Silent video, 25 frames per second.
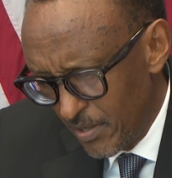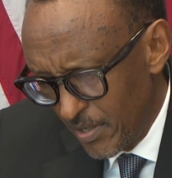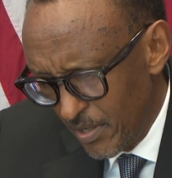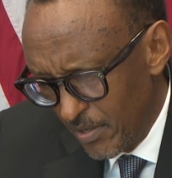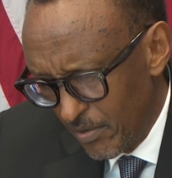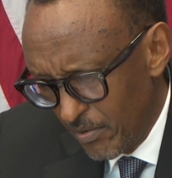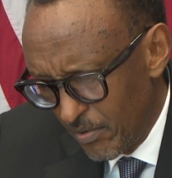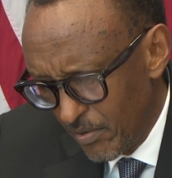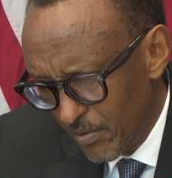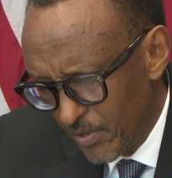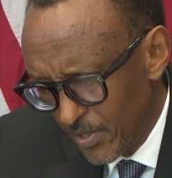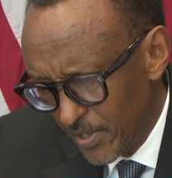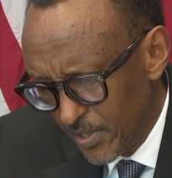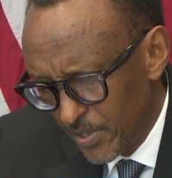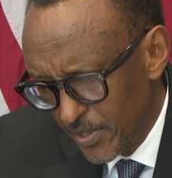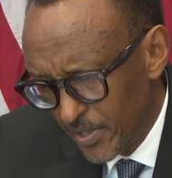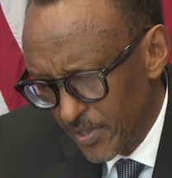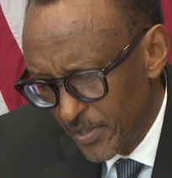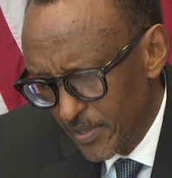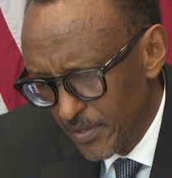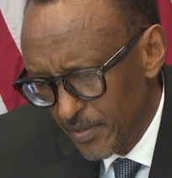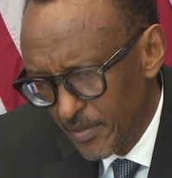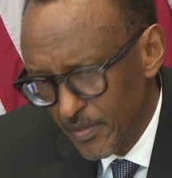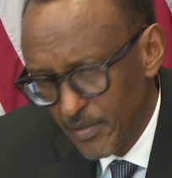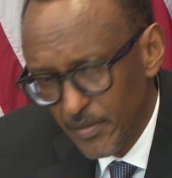
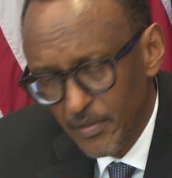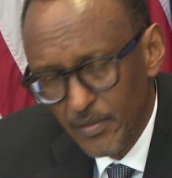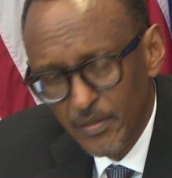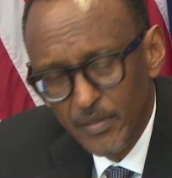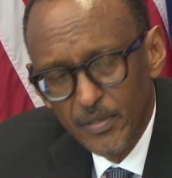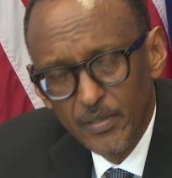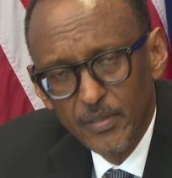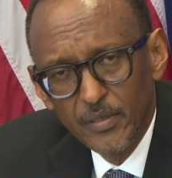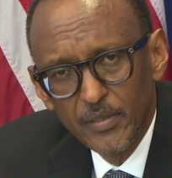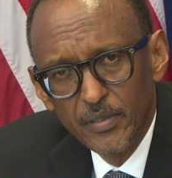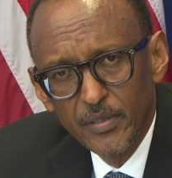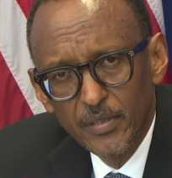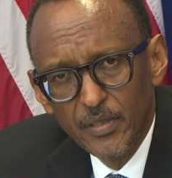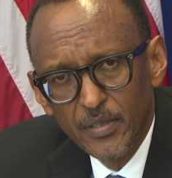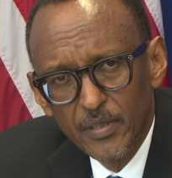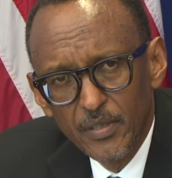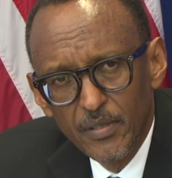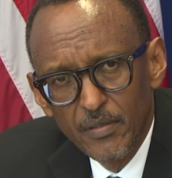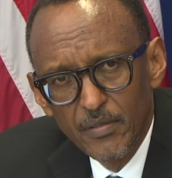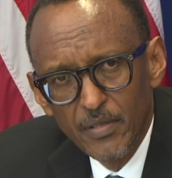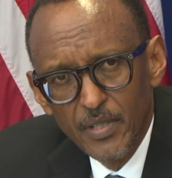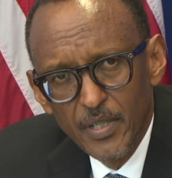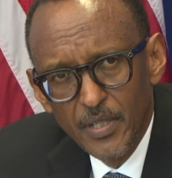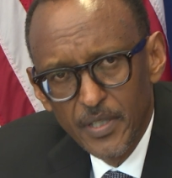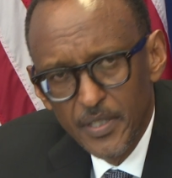ECOWAS,
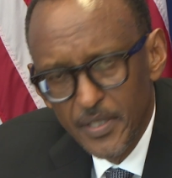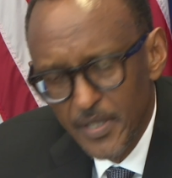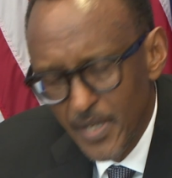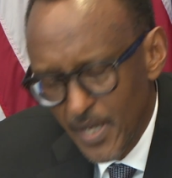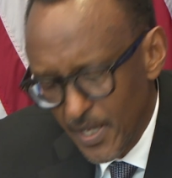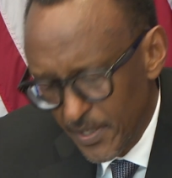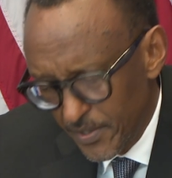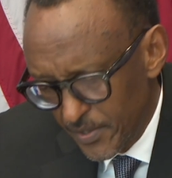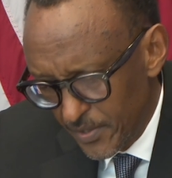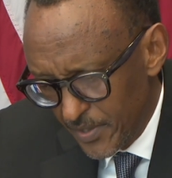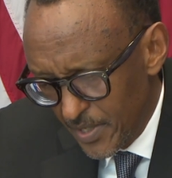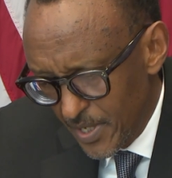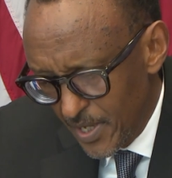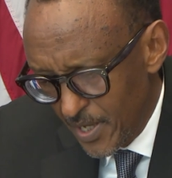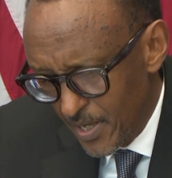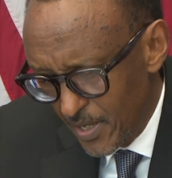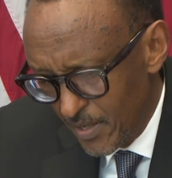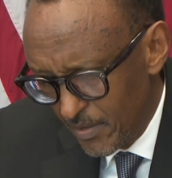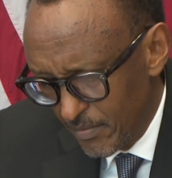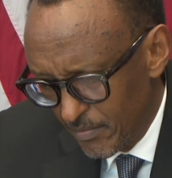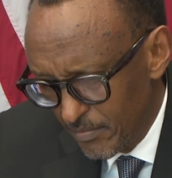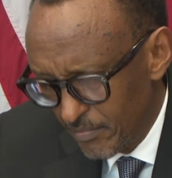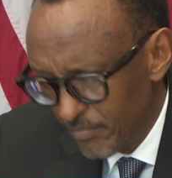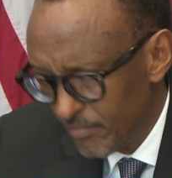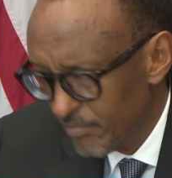the leaders
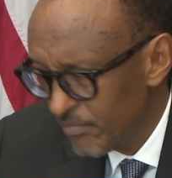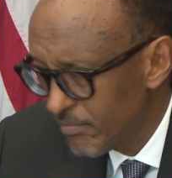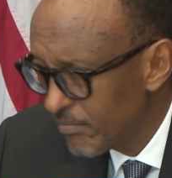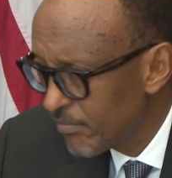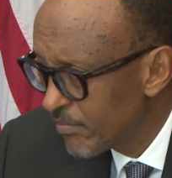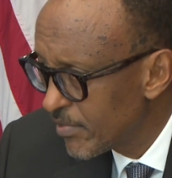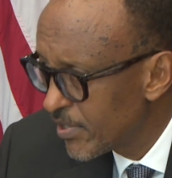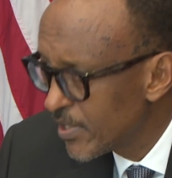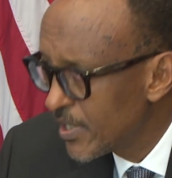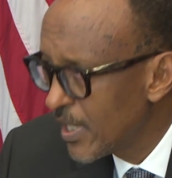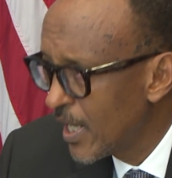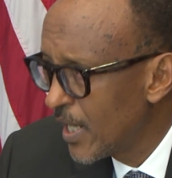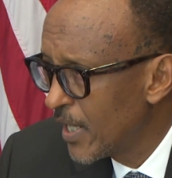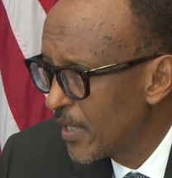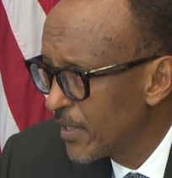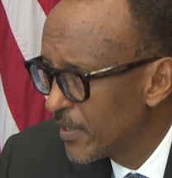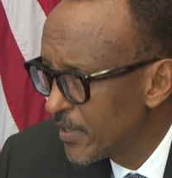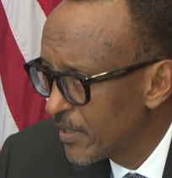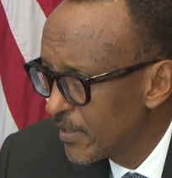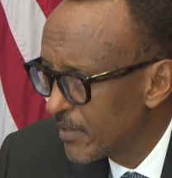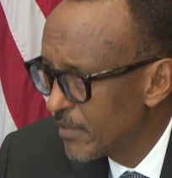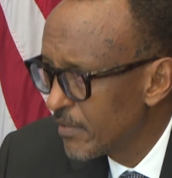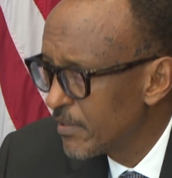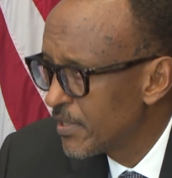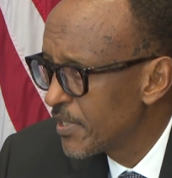there
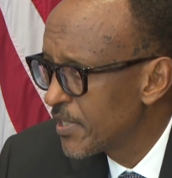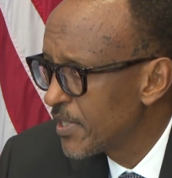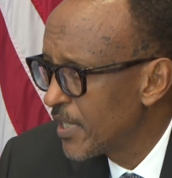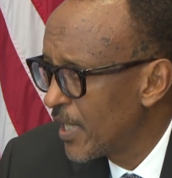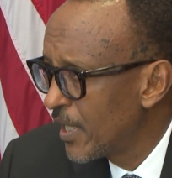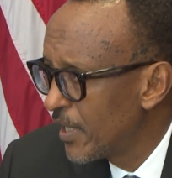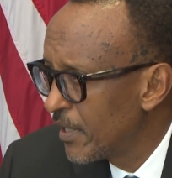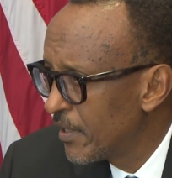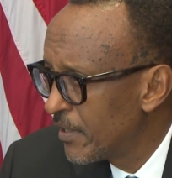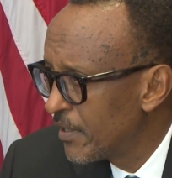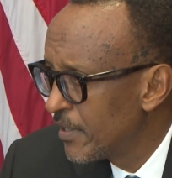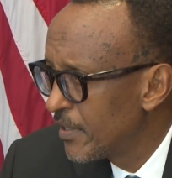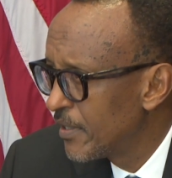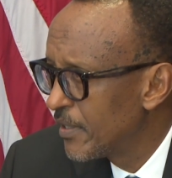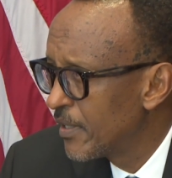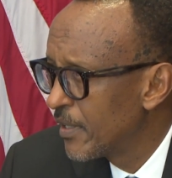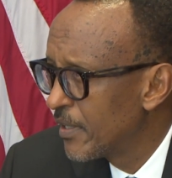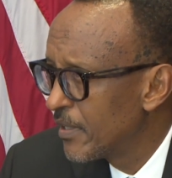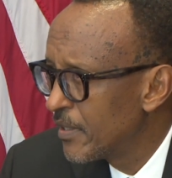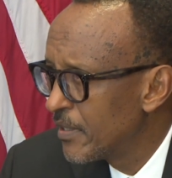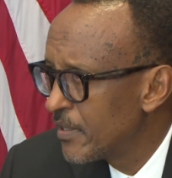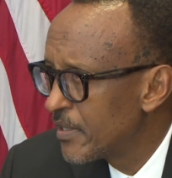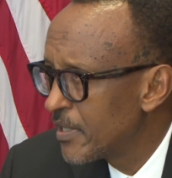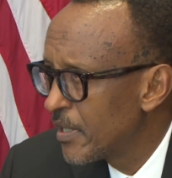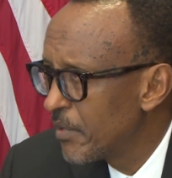sat and decided
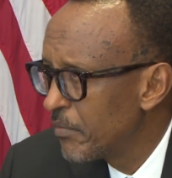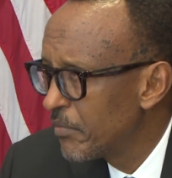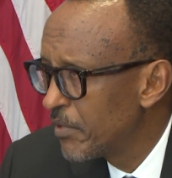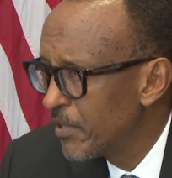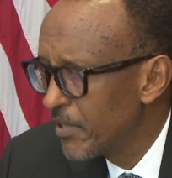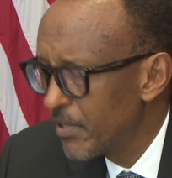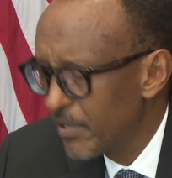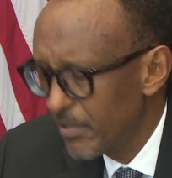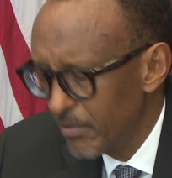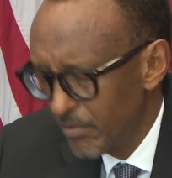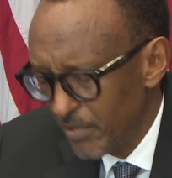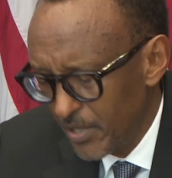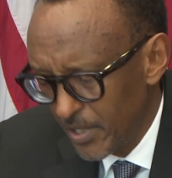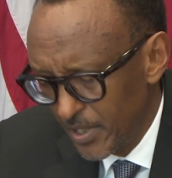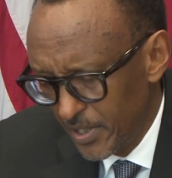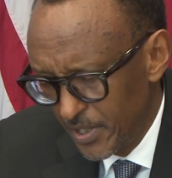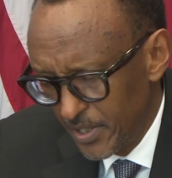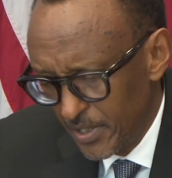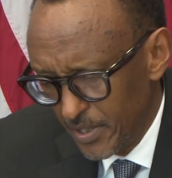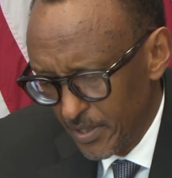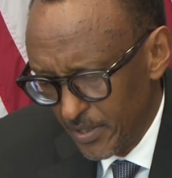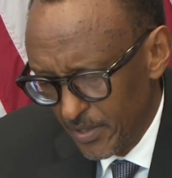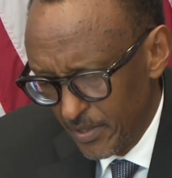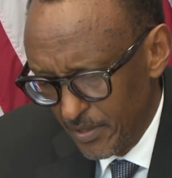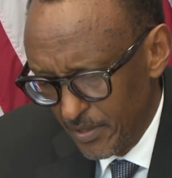and determined what